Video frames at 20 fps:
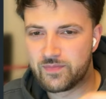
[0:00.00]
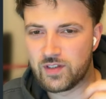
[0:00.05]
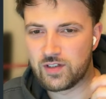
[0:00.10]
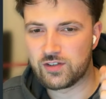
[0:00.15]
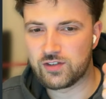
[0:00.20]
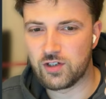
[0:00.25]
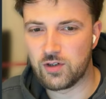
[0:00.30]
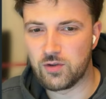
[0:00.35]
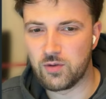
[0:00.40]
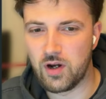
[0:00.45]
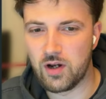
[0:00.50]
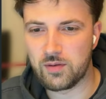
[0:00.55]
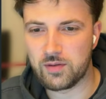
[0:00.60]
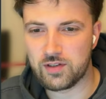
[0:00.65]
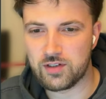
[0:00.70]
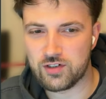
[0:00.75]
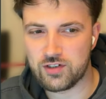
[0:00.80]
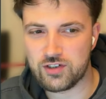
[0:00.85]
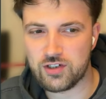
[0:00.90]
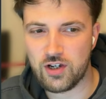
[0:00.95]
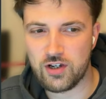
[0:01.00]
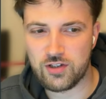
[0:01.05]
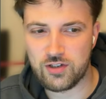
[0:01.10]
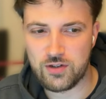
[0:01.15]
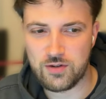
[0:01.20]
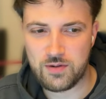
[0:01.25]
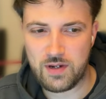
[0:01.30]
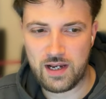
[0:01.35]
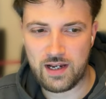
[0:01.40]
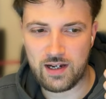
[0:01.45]
So I'm going to show
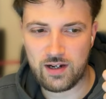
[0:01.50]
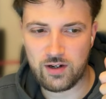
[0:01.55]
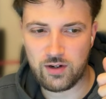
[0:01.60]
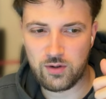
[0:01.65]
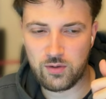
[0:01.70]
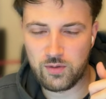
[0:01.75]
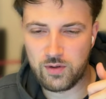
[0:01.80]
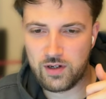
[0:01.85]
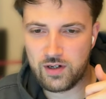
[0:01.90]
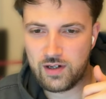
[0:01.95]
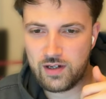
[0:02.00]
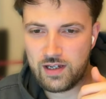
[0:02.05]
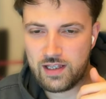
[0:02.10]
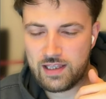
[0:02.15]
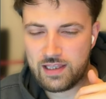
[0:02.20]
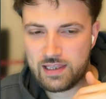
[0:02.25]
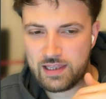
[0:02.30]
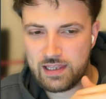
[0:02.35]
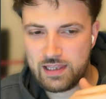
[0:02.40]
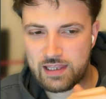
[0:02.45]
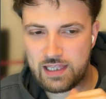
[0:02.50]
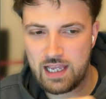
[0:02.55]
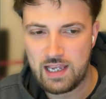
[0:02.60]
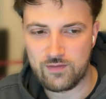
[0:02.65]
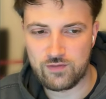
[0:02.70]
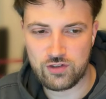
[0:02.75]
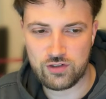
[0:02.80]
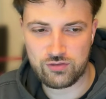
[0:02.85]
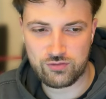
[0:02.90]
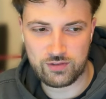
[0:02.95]
you how they
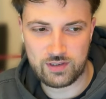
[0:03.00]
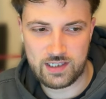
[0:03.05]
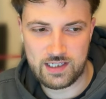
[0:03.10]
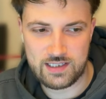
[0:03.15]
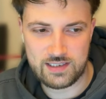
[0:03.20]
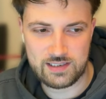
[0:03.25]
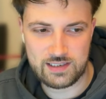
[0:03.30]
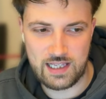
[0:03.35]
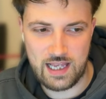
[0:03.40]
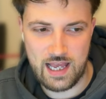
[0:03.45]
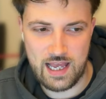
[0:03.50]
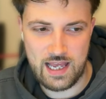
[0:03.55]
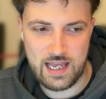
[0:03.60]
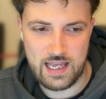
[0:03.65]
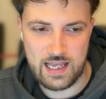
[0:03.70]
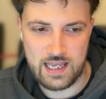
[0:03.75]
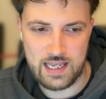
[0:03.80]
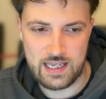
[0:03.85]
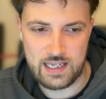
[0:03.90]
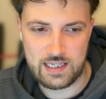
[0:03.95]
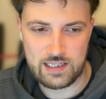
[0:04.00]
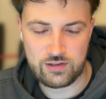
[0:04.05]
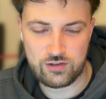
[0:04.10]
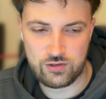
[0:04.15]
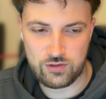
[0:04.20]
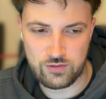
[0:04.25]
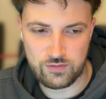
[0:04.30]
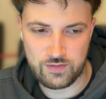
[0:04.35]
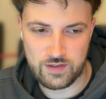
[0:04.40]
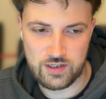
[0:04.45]
have just released a
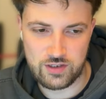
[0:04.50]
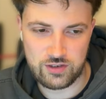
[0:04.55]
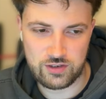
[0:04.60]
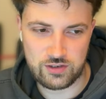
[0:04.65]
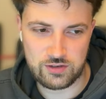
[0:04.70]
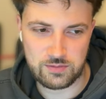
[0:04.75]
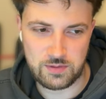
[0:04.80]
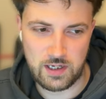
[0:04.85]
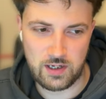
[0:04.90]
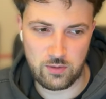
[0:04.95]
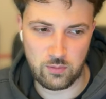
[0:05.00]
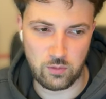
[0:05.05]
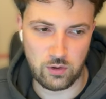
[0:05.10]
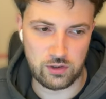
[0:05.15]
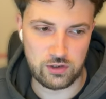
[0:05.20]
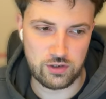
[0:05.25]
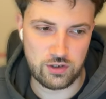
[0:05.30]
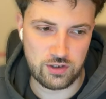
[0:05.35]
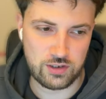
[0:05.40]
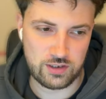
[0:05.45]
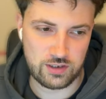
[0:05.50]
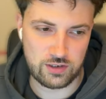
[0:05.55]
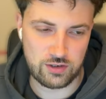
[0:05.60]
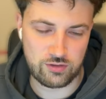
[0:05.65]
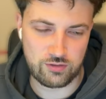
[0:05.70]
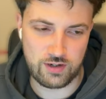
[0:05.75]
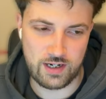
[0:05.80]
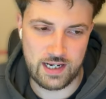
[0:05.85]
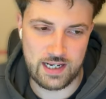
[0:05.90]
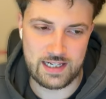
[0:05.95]
two features where one you can
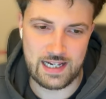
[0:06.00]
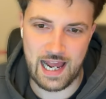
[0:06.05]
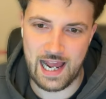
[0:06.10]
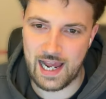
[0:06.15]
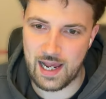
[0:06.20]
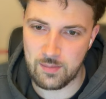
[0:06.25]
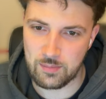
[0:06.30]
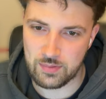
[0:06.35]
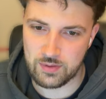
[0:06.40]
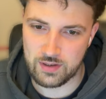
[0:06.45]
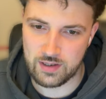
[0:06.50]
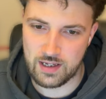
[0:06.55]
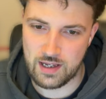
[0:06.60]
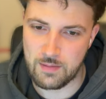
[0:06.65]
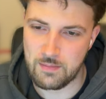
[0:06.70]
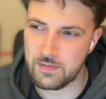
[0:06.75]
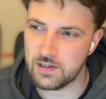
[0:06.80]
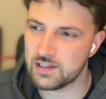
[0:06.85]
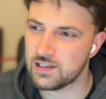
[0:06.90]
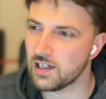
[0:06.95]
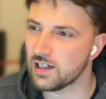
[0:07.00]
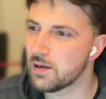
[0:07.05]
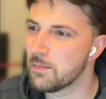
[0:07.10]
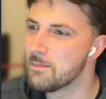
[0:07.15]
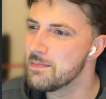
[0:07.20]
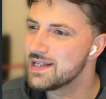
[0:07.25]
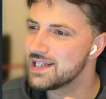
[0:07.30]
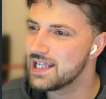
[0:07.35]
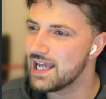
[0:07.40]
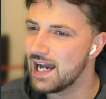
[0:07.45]
create an app. It's like a
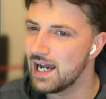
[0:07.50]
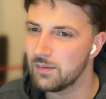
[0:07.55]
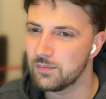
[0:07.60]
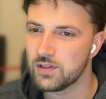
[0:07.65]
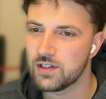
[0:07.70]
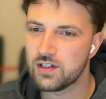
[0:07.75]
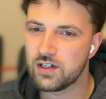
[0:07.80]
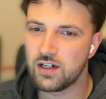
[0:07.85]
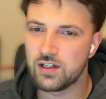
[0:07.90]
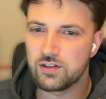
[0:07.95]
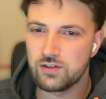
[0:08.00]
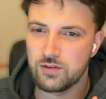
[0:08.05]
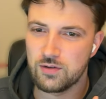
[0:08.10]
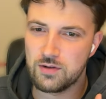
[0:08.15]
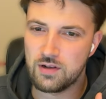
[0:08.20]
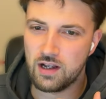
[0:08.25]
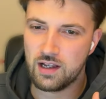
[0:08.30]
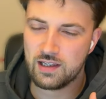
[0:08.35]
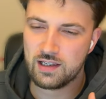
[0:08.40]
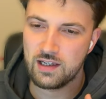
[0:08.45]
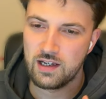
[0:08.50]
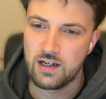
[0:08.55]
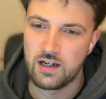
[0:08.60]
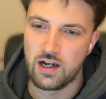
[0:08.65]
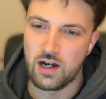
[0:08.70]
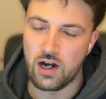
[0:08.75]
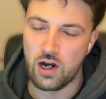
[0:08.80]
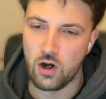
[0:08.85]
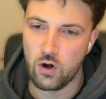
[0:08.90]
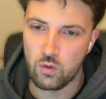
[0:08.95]
mini app. You can't do like
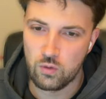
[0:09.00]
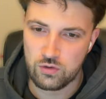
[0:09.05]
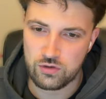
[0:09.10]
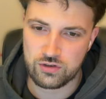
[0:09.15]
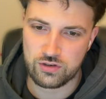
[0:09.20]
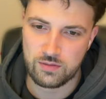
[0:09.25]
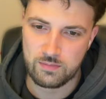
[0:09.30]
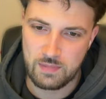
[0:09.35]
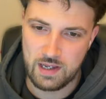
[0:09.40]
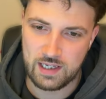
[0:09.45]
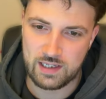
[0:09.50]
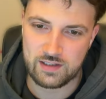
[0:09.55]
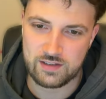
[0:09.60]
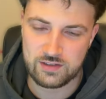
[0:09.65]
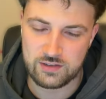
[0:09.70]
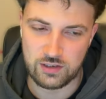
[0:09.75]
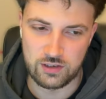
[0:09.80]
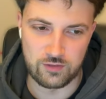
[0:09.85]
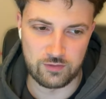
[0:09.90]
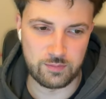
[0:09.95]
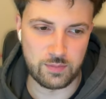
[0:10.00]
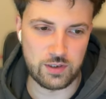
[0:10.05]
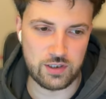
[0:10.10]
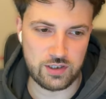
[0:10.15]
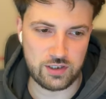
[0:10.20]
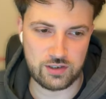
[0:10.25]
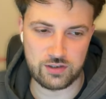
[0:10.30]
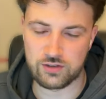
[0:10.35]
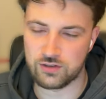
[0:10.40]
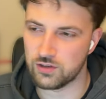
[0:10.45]
ultra mega stuff, but
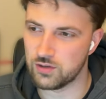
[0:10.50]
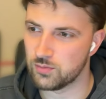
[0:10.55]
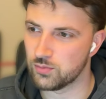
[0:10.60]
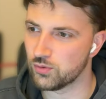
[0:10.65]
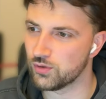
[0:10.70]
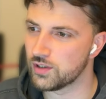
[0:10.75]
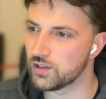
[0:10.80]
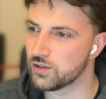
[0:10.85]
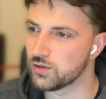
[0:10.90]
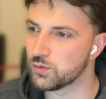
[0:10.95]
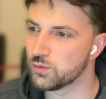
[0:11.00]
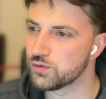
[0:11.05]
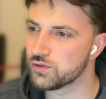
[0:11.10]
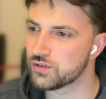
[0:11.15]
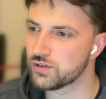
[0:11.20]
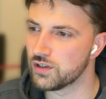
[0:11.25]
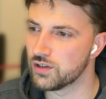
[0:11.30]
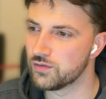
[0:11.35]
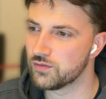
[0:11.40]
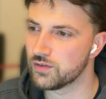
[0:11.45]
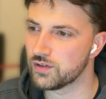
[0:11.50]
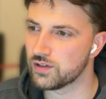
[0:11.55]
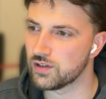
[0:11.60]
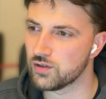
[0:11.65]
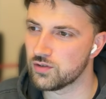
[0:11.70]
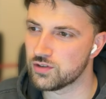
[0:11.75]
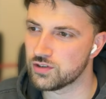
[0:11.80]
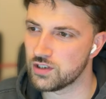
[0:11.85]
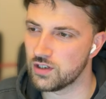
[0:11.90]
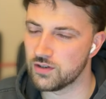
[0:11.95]
you can do pretty cool stuff, and
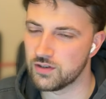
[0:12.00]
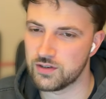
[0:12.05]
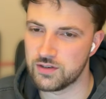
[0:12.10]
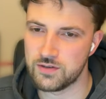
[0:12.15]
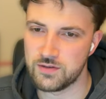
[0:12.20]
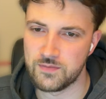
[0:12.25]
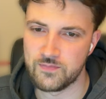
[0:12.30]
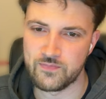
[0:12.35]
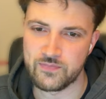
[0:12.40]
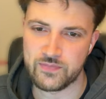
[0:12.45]
I'll show you.